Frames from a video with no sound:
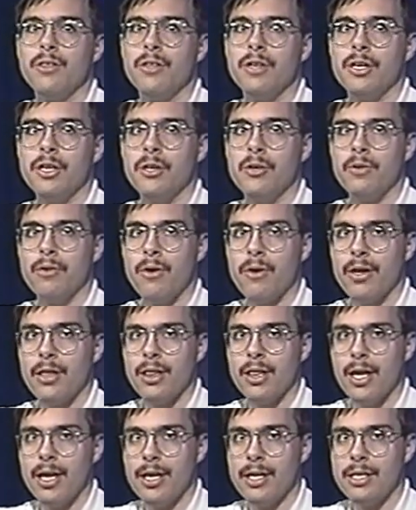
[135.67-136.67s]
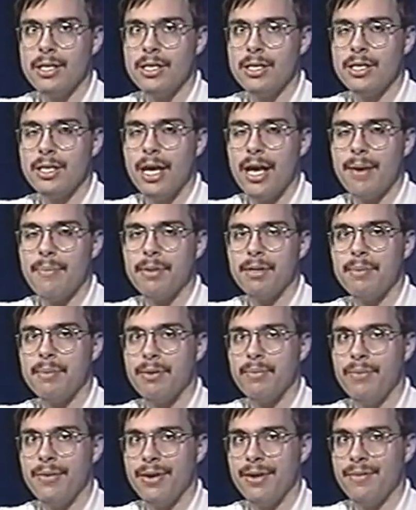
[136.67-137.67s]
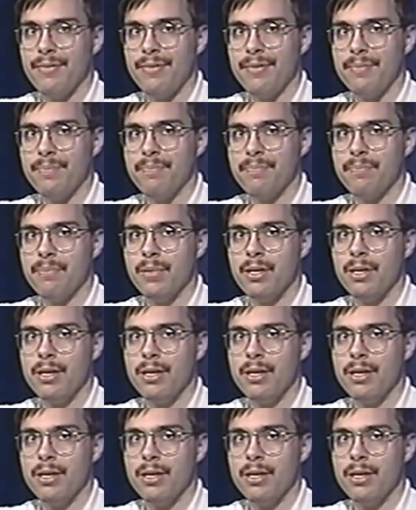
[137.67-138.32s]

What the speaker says: The Cunard line just happened to be one of them.